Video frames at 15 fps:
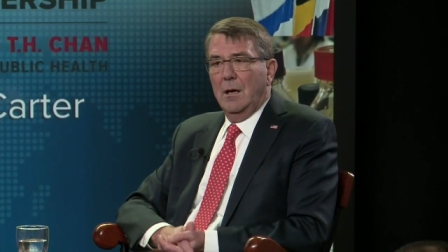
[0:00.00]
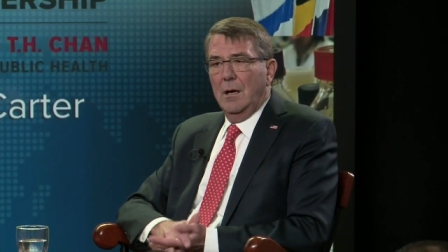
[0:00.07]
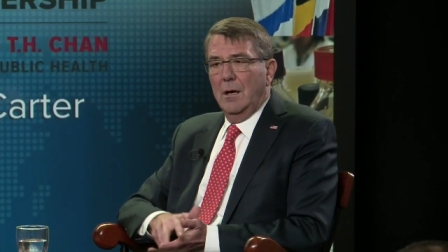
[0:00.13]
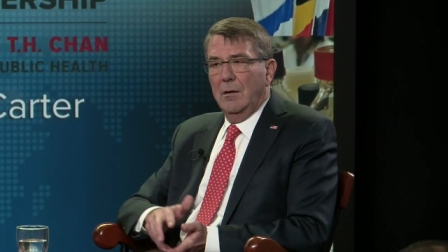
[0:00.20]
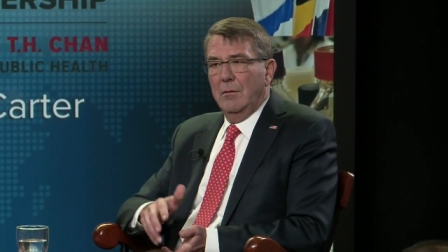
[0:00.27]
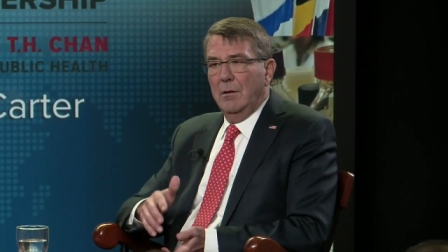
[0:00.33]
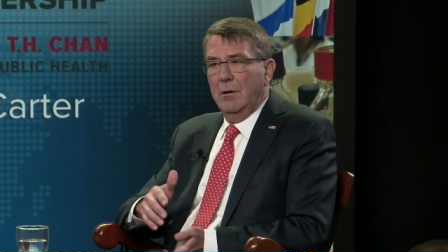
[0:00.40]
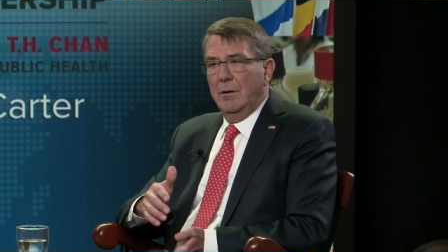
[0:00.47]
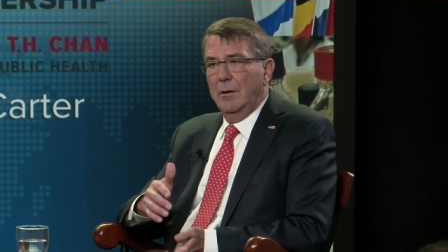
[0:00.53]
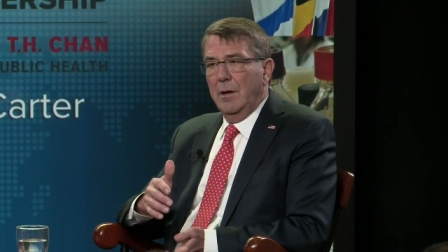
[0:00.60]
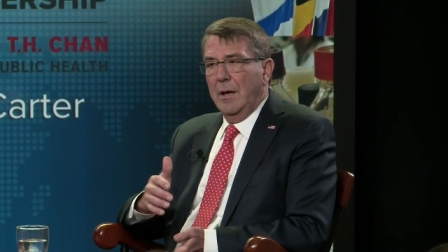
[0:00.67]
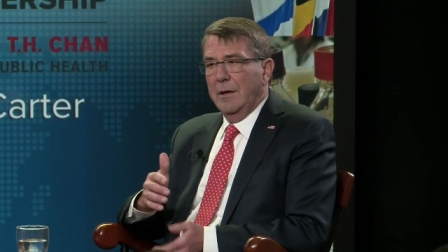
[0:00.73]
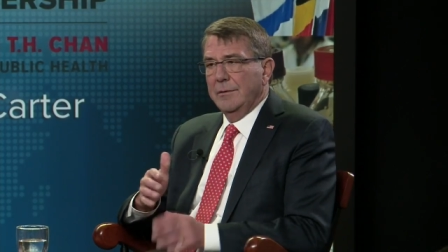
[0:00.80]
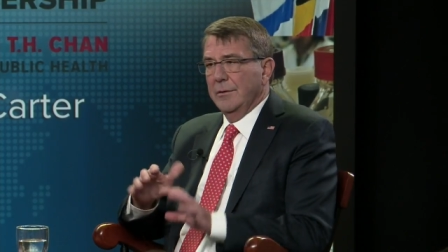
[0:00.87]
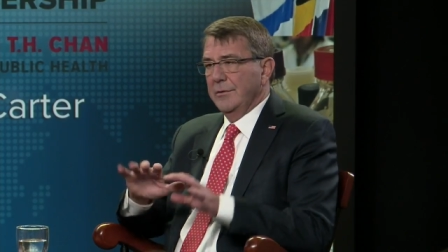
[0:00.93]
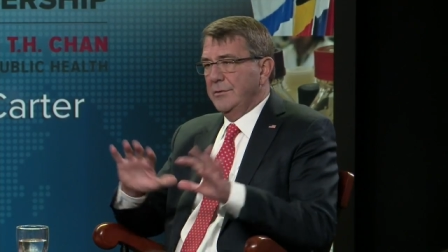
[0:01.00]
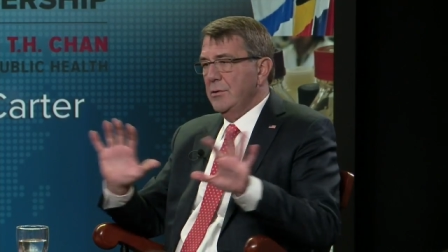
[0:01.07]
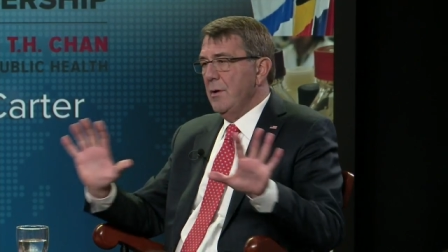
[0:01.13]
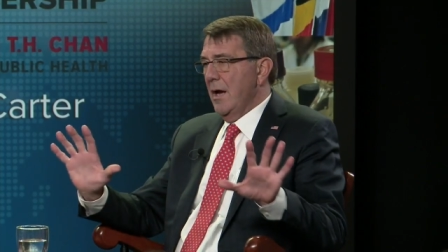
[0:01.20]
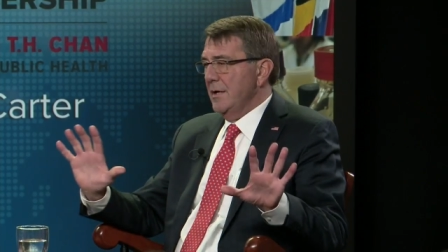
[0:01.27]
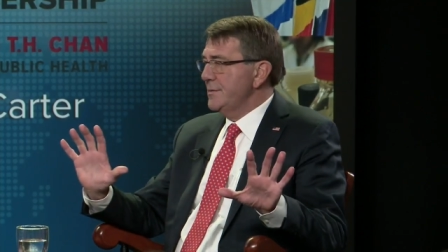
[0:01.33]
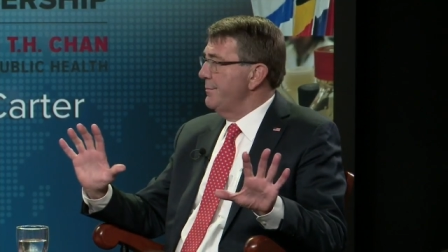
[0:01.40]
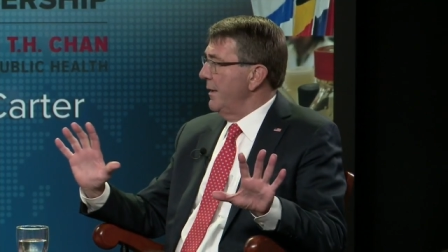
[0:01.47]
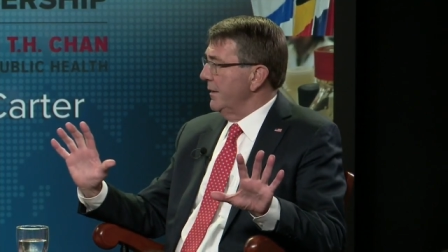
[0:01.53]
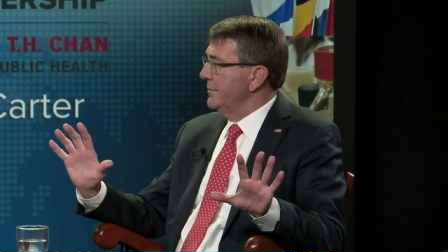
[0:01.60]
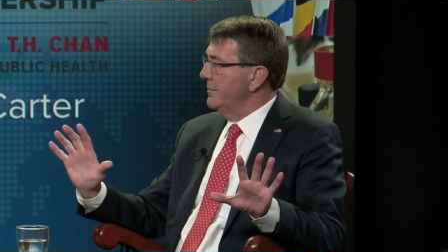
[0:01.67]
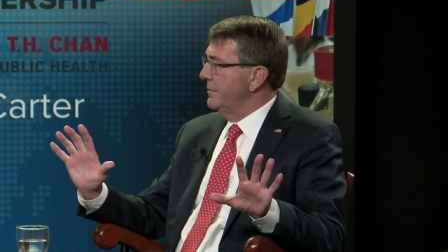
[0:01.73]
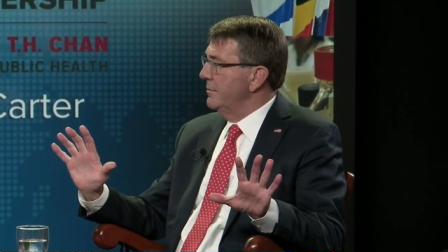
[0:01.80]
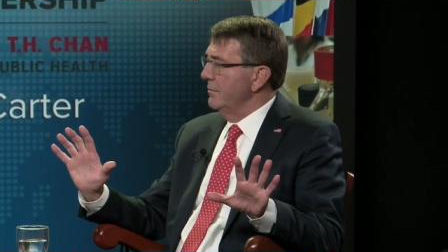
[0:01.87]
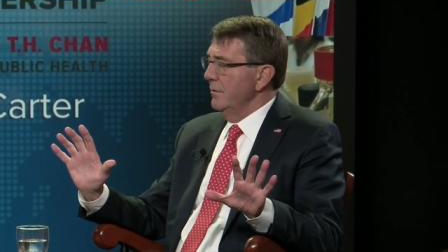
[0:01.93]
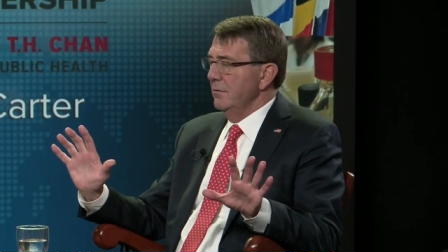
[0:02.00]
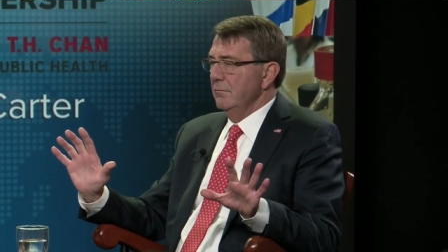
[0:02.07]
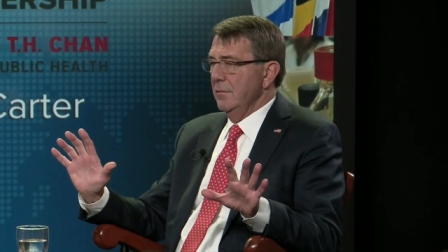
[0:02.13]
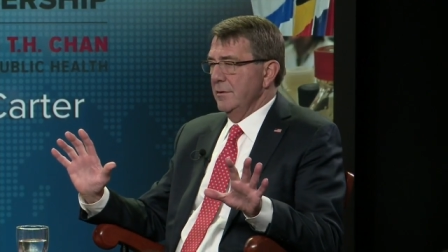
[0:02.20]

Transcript: Uh, and there are two aspects to it,